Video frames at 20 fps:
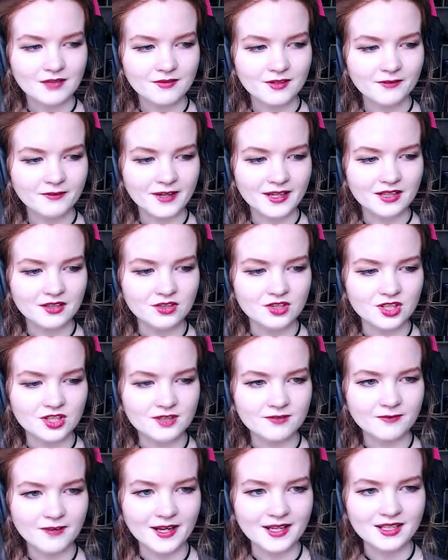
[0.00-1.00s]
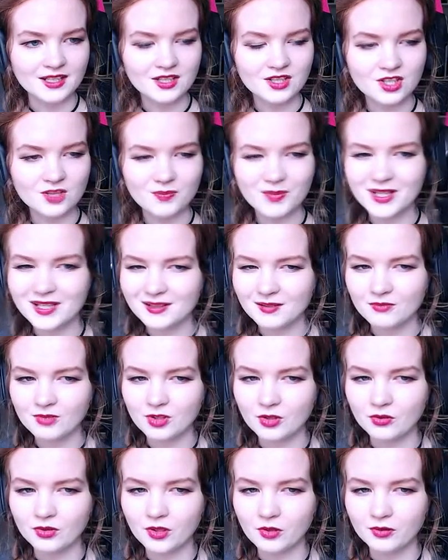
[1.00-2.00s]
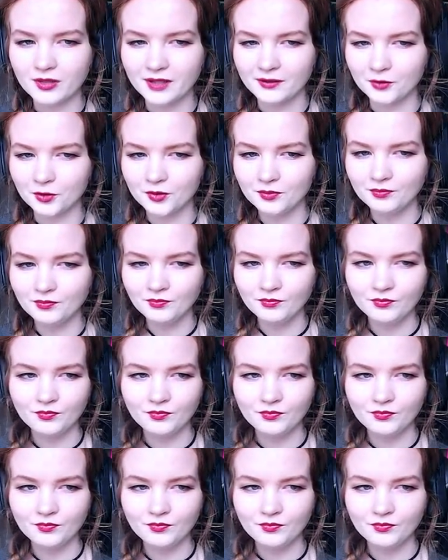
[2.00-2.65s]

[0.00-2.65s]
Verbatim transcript: even if I could just find it, just because I'm so low leveled.